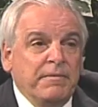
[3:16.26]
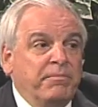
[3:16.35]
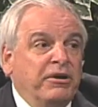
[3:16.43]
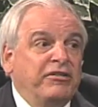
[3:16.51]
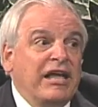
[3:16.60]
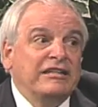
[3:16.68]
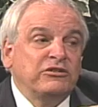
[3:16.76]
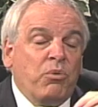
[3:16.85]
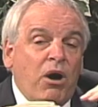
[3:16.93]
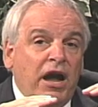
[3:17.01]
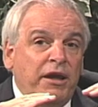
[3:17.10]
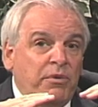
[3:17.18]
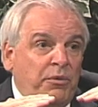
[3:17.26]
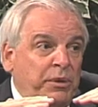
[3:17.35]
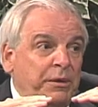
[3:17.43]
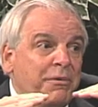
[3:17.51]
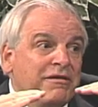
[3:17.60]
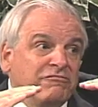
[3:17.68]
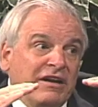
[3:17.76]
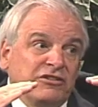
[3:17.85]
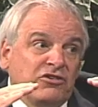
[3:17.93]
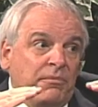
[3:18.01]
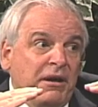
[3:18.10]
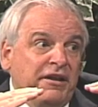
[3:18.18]
But that's why when we raise
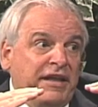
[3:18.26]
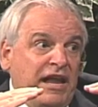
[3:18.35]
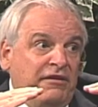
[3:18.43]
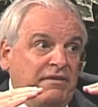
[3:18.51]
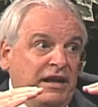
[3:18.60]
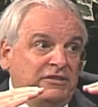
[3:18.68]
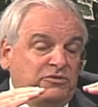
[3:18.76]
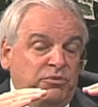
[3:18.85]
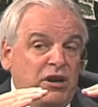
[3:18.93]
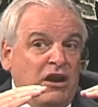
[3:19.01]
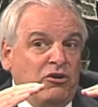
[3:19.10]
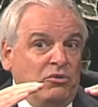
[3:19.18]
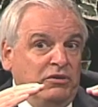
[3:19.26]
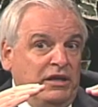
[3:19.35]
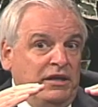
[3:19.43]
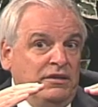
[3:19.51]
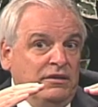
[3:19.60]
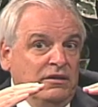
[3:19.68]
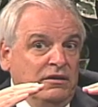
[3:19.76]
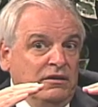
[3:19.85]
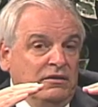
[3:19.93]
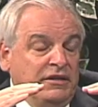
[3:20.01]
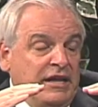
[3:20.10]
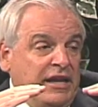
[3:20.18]
our Medicaid rates, we're not only
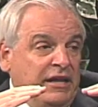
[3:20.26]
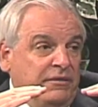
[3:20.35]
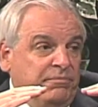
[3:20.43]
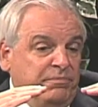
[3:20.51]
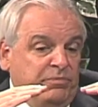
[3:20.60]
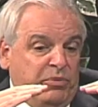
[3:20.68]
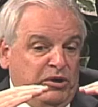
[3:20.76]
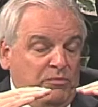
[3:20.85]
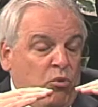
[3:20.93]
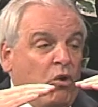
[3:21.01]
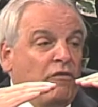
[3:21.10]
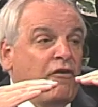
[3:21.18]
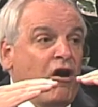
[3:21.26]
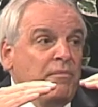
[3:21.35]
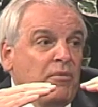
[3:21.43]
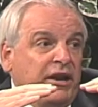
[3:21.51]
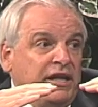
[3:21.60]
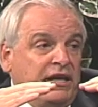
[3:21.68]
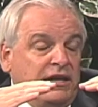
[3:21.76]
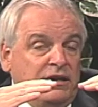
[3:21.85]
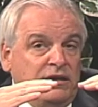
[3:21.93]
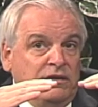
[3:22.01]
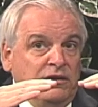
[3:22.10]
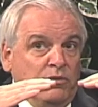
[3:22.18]
putting more of our money
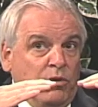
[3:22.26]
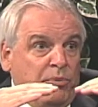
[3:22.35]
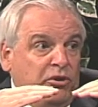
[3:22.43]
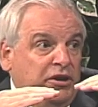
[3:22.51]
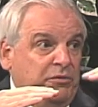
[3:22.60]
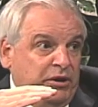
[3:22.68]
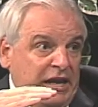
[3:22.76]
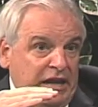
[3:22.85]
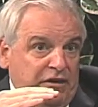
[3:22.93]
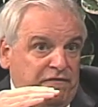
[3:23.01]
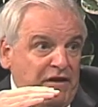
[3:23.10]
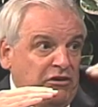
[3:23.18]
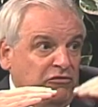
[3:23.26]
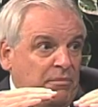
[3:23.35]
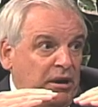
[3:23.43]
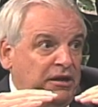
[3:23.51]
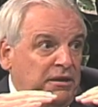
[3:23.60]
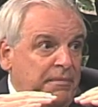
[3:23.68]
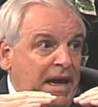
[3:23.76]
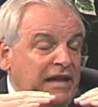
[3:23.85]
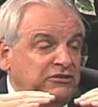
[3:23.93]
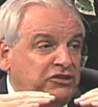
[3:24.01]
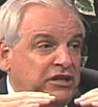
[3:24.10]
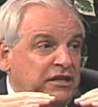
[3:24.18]
in, we're getting federal money to match it,